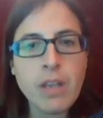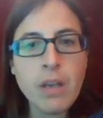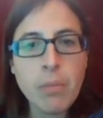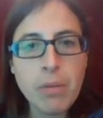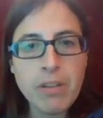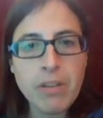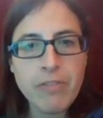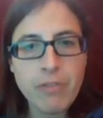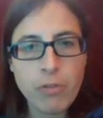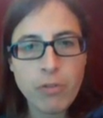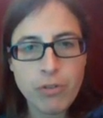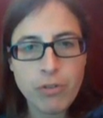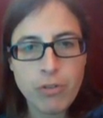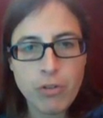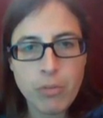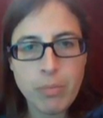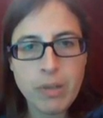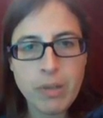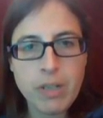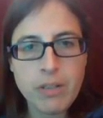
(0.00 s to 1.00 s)
A bit
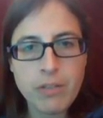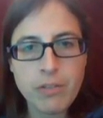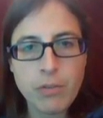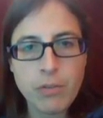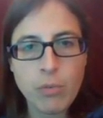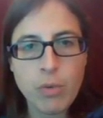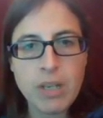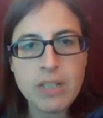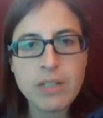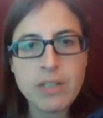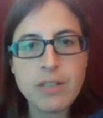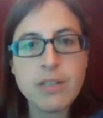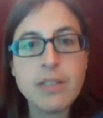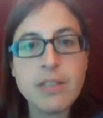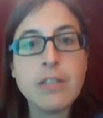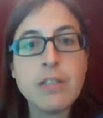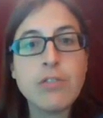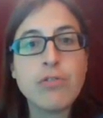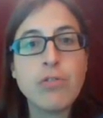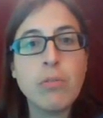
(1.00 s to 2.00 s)
further up here to the west, you
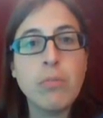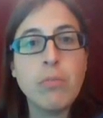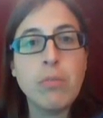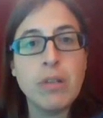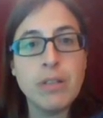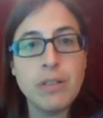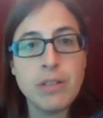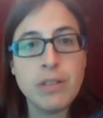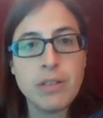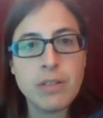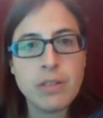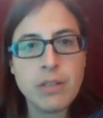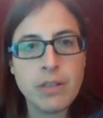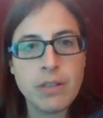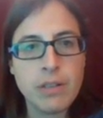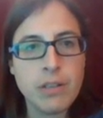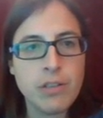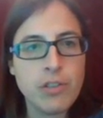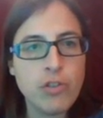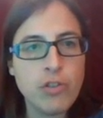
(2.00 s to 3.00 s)
see drumlins.
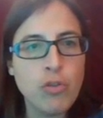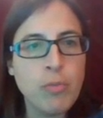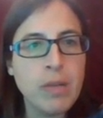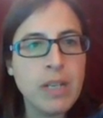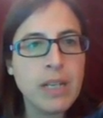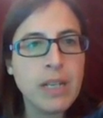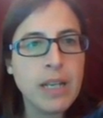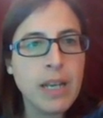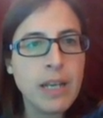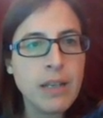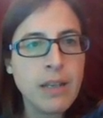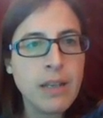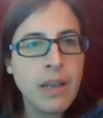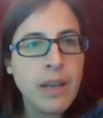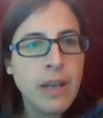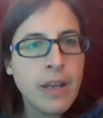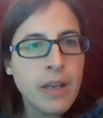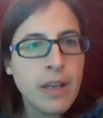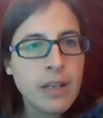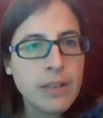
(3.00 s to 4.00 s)
And I'll zoom in again.
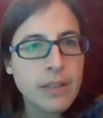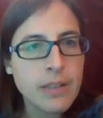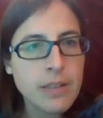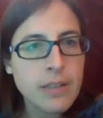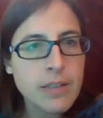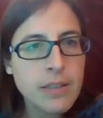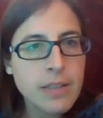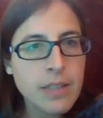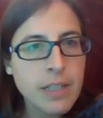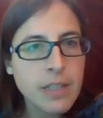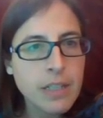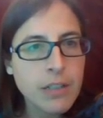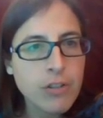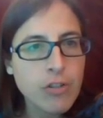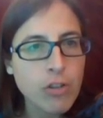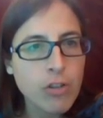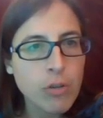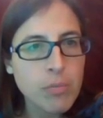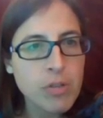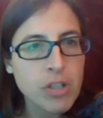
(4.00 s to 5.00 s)
These
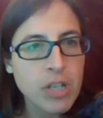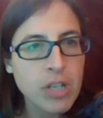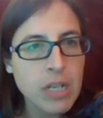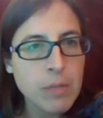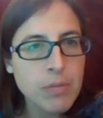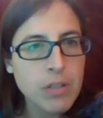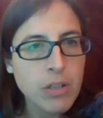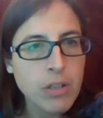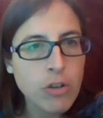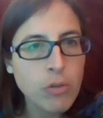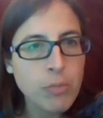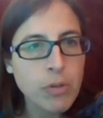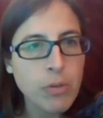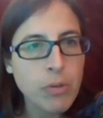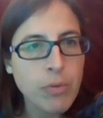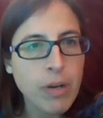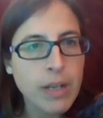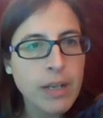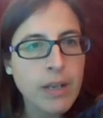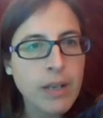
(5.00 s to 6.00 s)
teardrop shapes, I hope
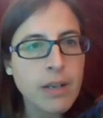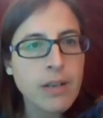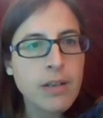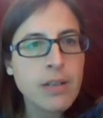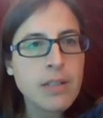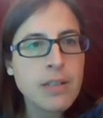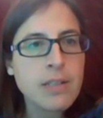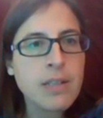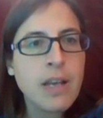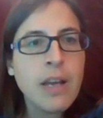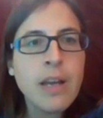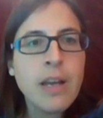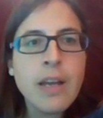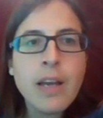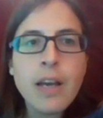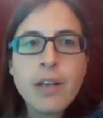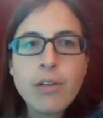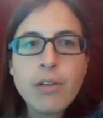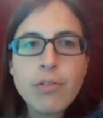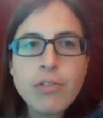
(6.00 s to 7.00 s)
you recognize.
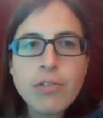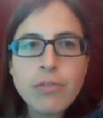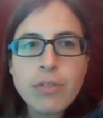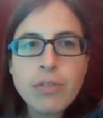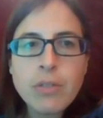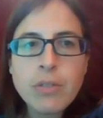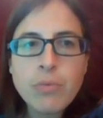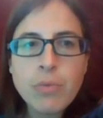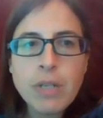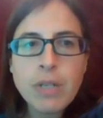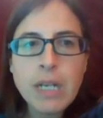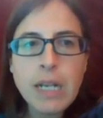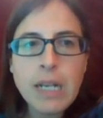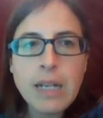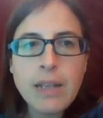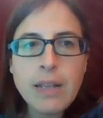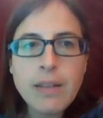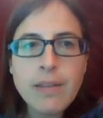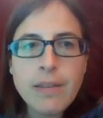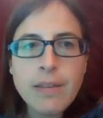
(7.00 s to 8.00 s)
And also these
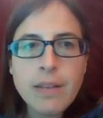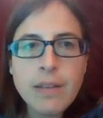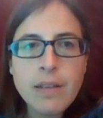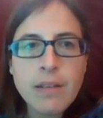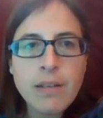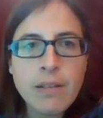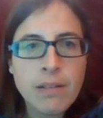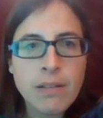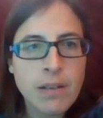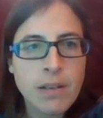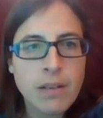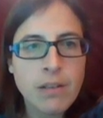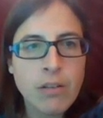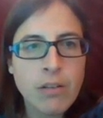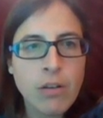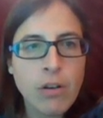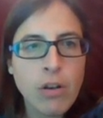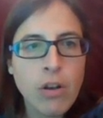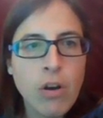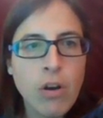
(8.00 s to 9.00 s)
really thin, kind
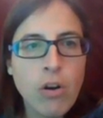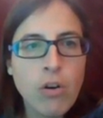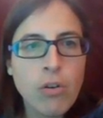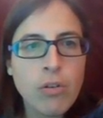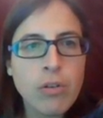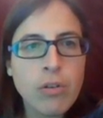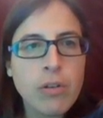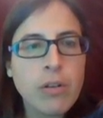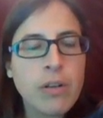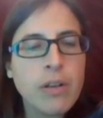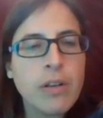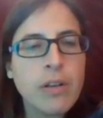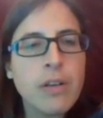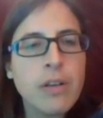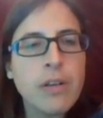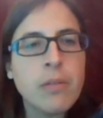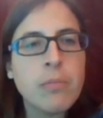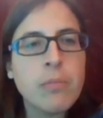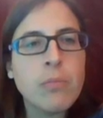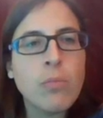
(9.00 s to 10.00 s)
of
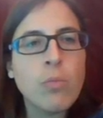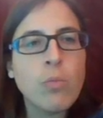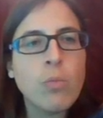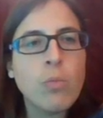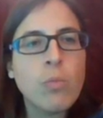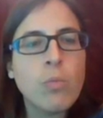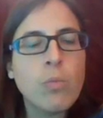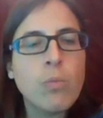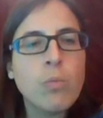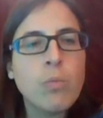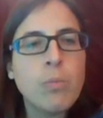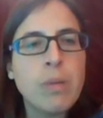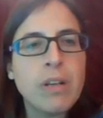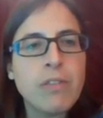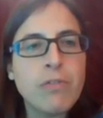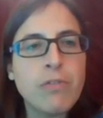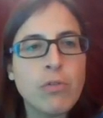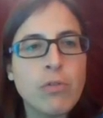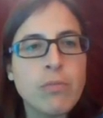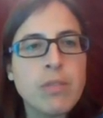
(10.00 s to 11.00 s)
long
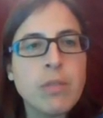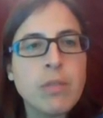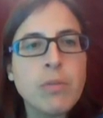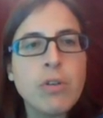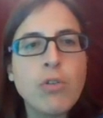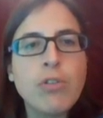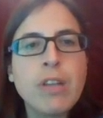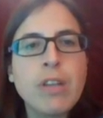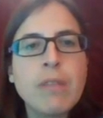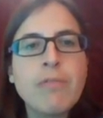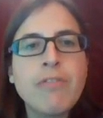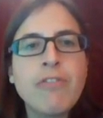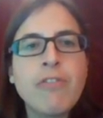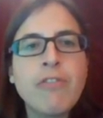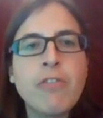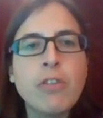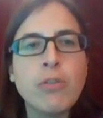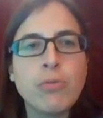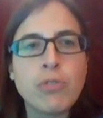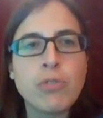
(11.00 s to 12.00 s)
bed forms. And we call them
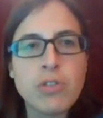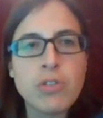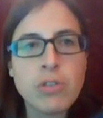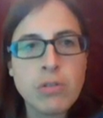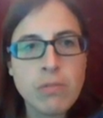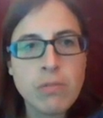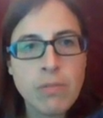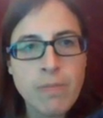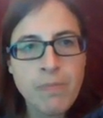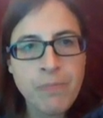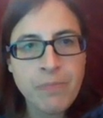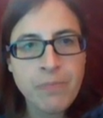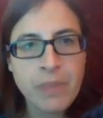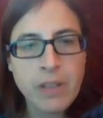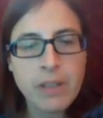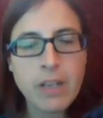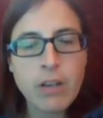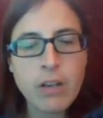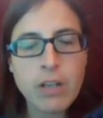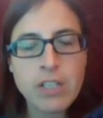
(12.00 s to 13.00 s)
flutes.
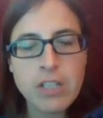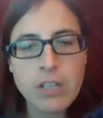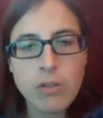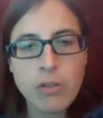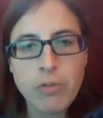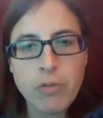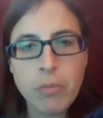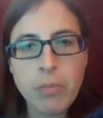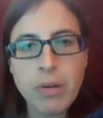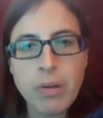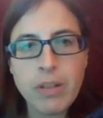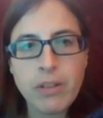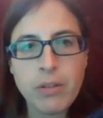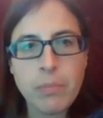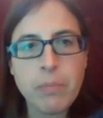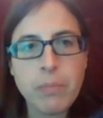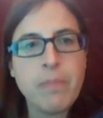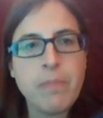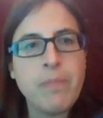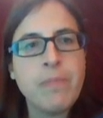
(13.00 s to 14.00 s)
They actually overprint
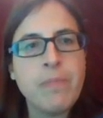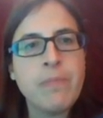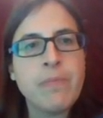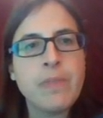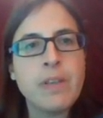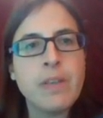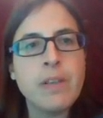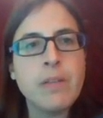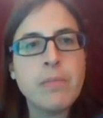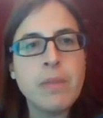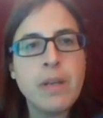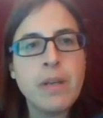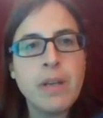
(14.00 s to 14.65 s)
them. Yeah.